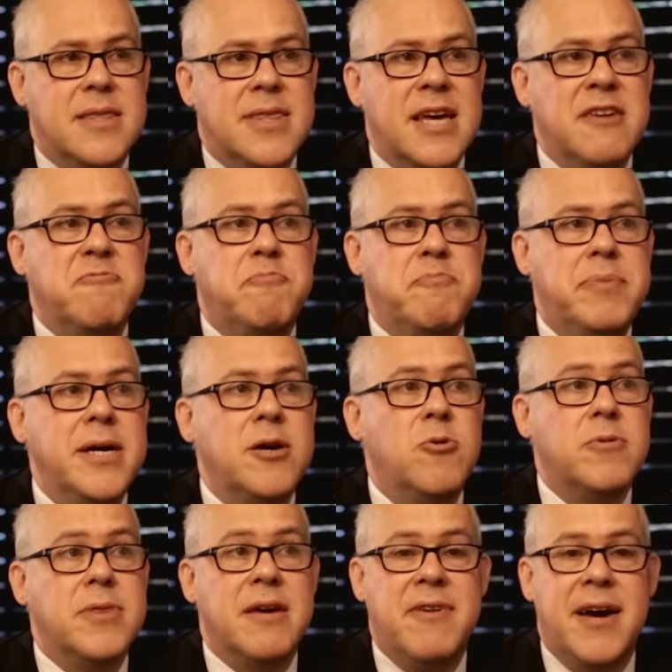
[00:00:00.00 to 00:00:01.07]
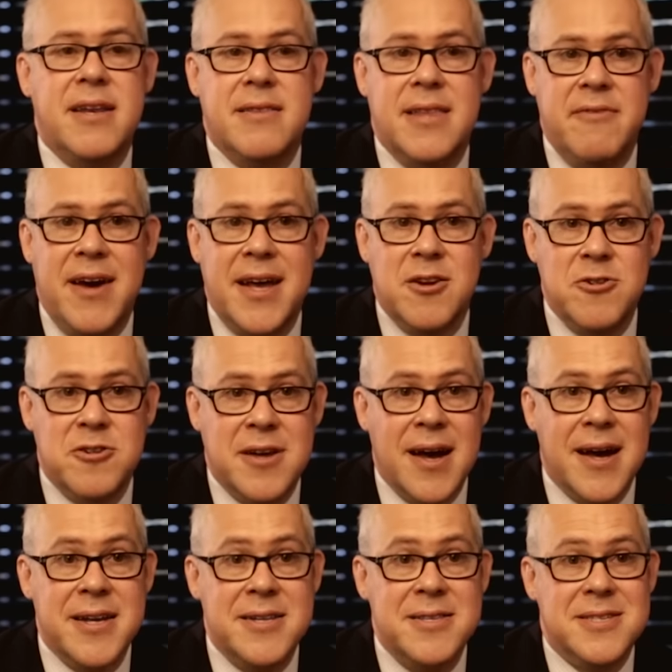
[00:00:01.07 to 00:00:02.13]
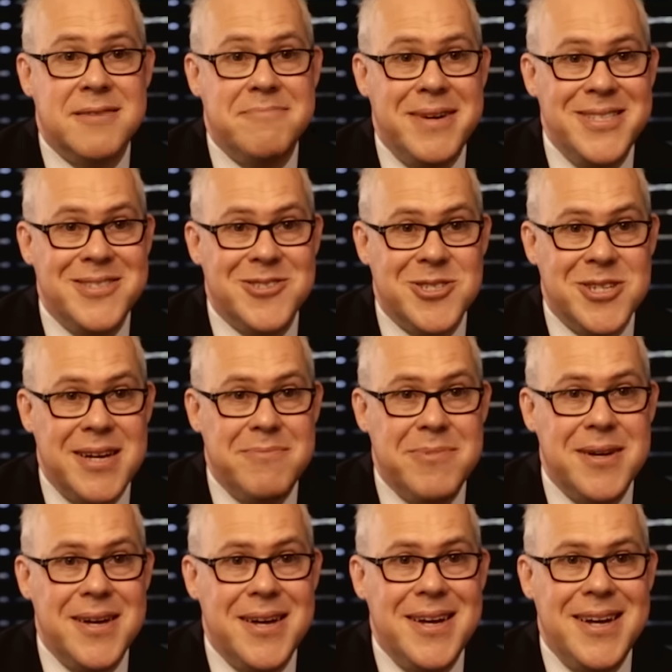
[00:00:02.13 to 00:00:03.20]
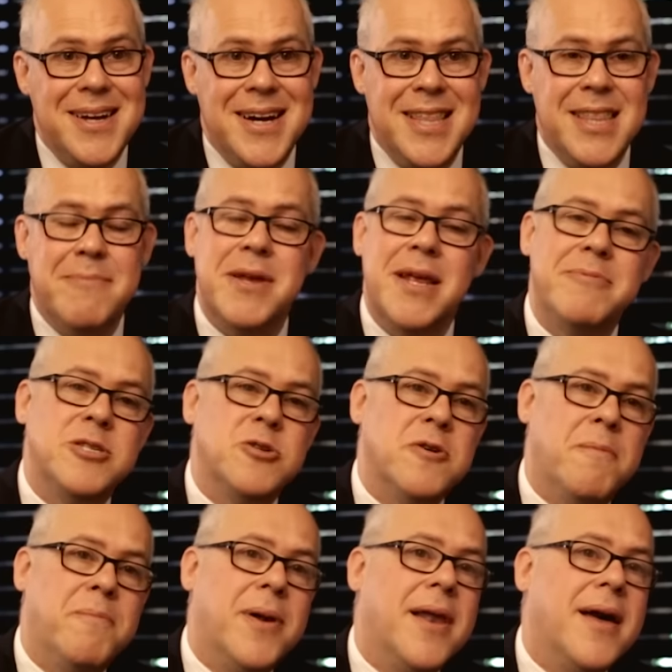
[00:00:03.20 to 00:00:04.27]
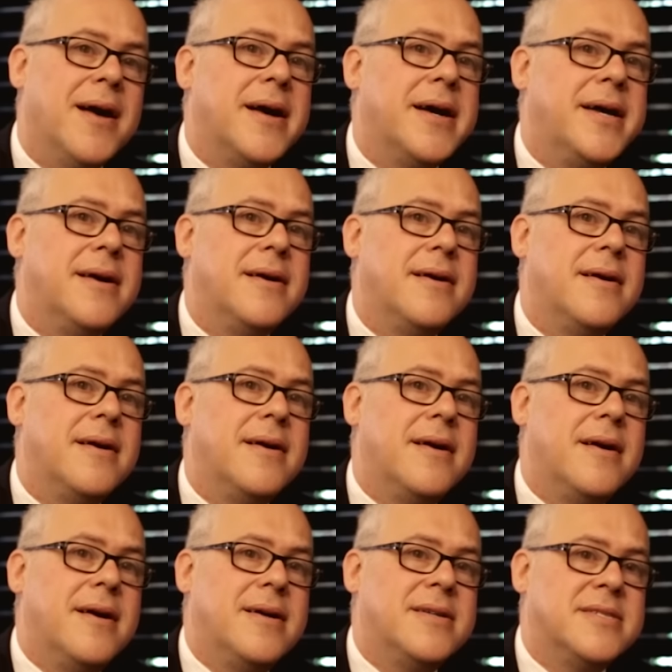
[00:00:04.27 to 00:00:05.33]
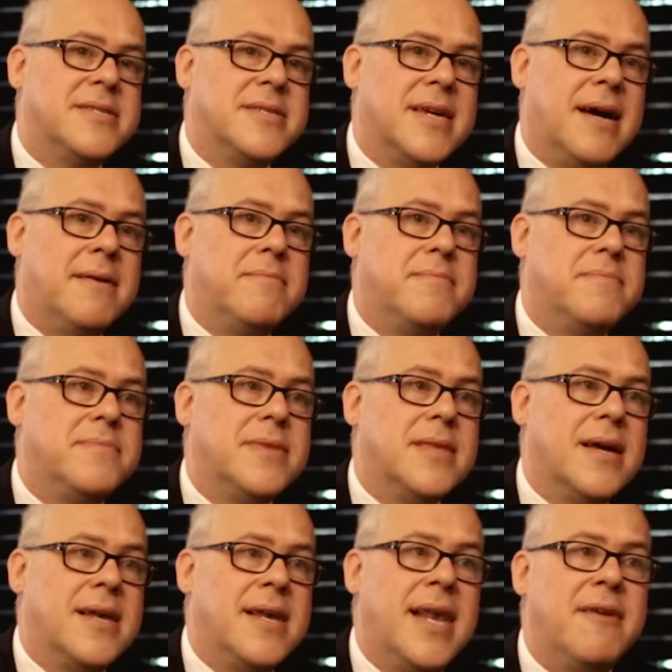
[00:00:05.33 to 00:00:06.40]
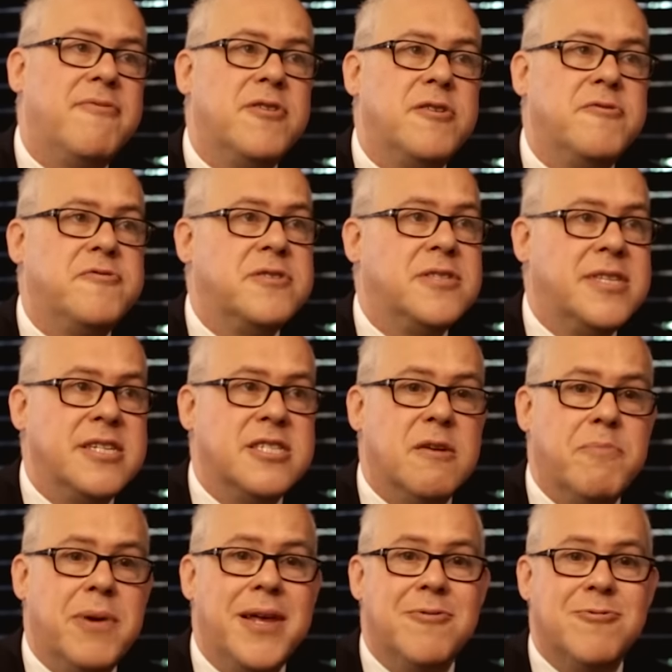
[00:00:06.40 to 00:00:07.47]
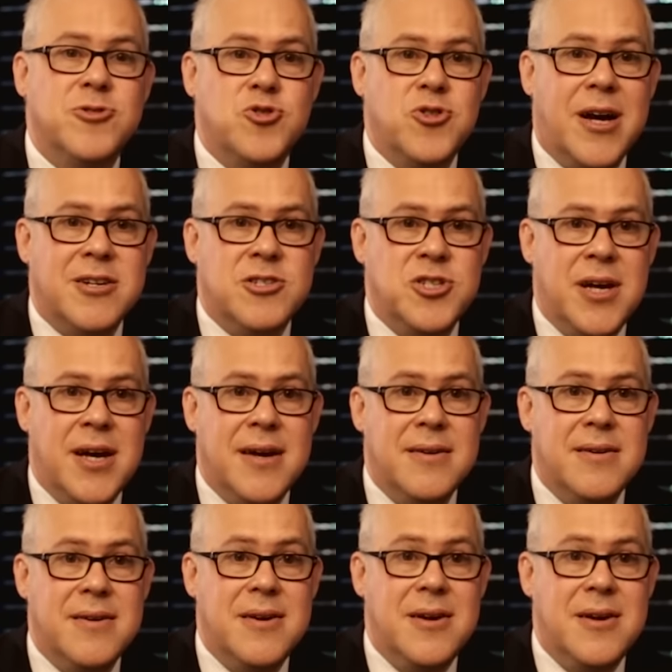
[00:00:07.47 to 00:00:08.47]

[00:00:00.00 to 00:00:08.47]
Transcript: good guidance and mentorship, and they've been able to apply some level of discipline or structure,